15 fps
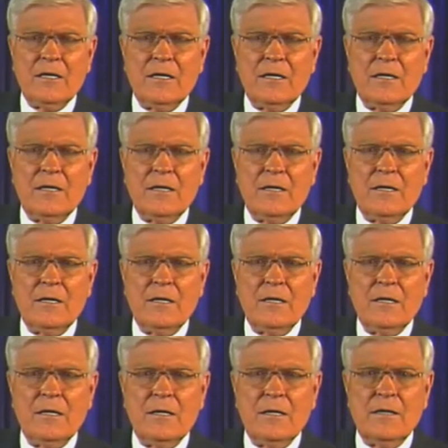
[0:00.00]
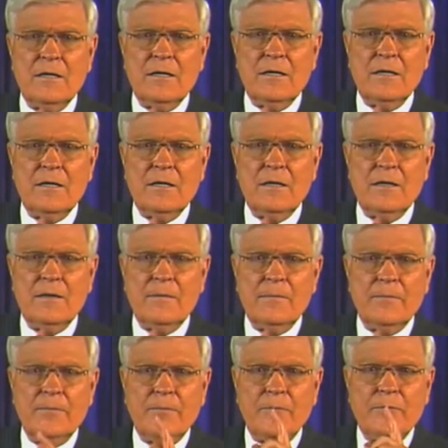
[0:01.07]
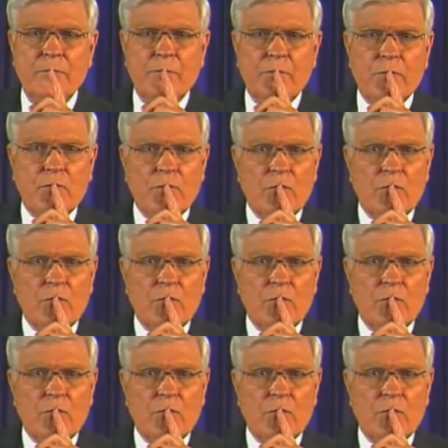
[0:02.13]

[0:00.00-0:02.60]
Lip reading: Nothing is said.